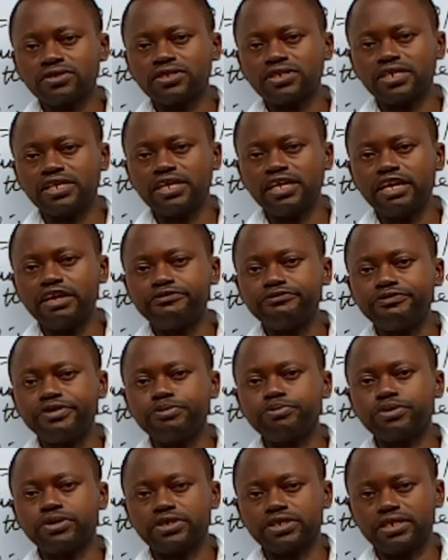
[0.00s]
to say
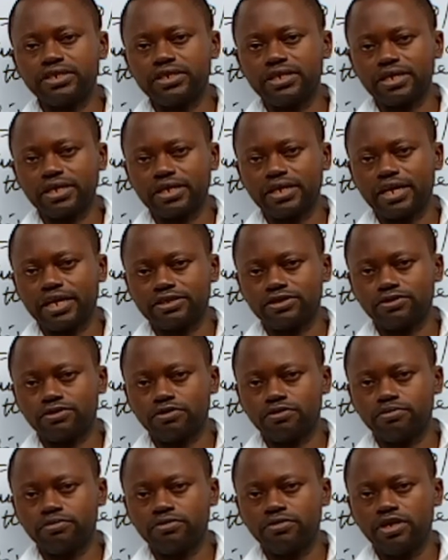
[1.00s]
everybody in the
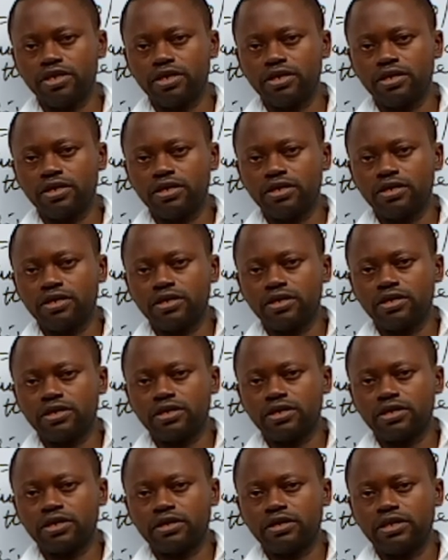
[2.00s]
classroom
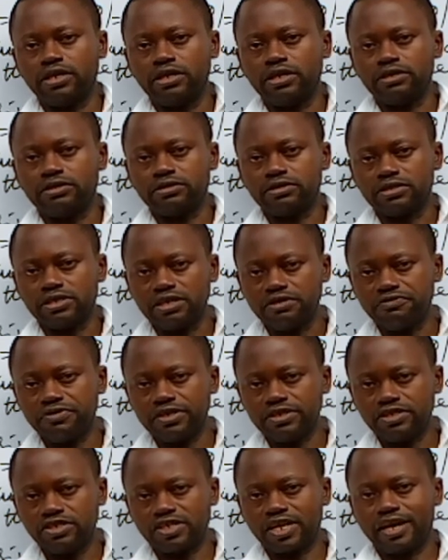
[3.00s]
is
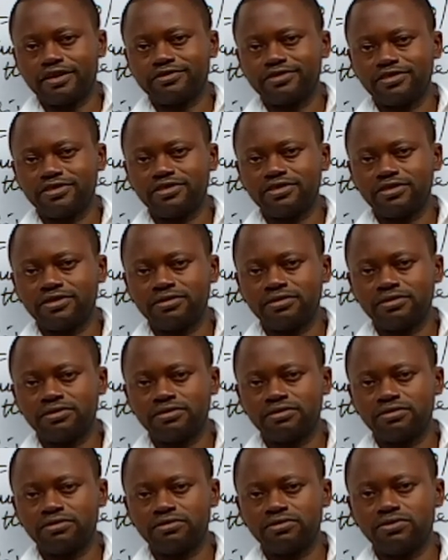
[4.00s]
given chance
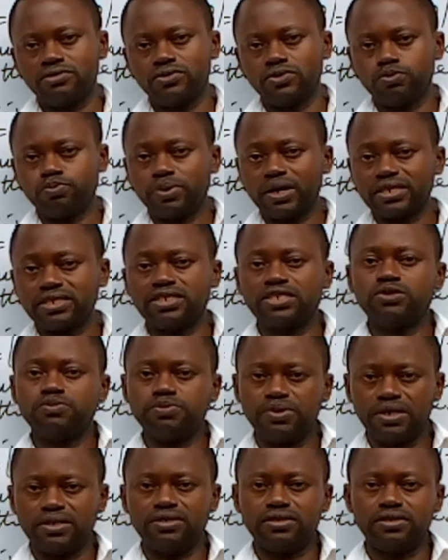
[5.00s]
to
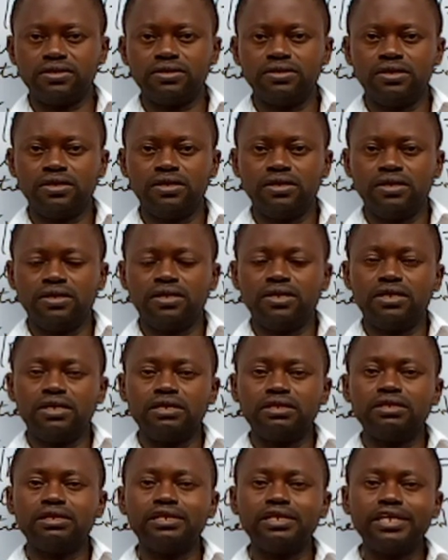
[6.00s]
participate
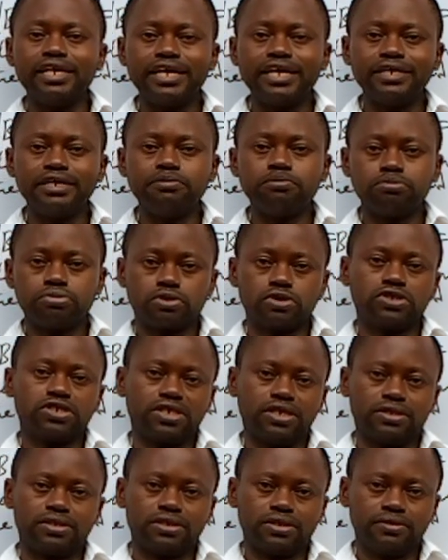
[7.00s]
in the learning
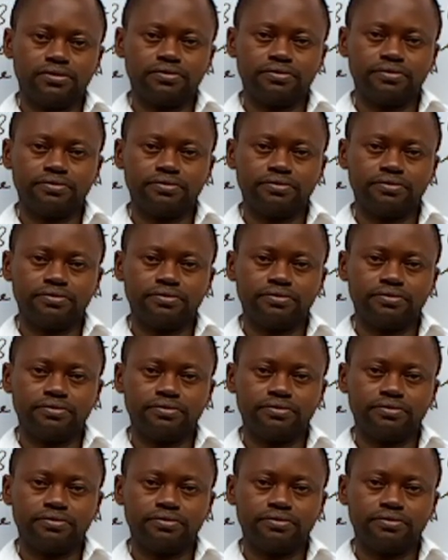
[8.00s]
process.